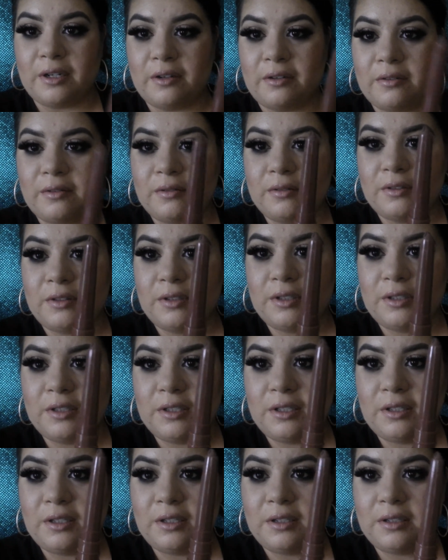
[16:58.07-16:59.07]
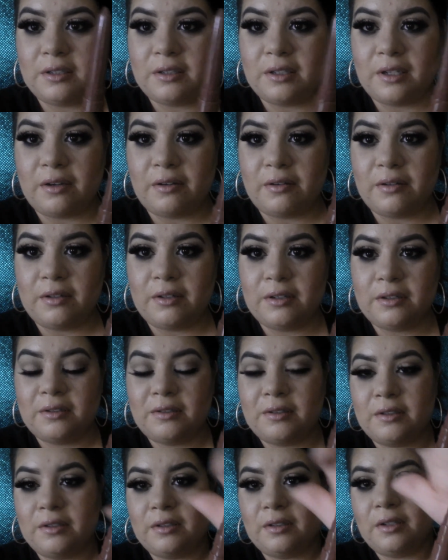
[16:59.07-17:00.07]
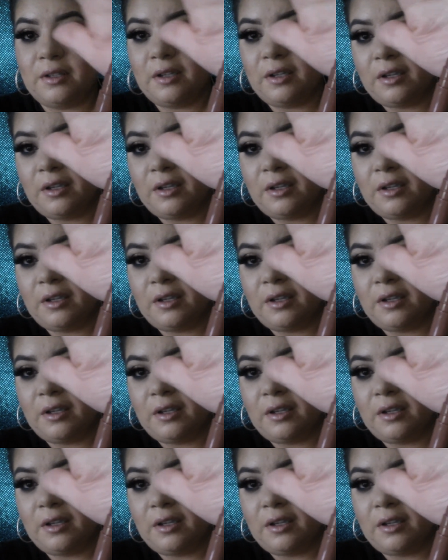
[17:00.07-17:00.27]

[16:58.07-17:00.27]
You see this? How it looks?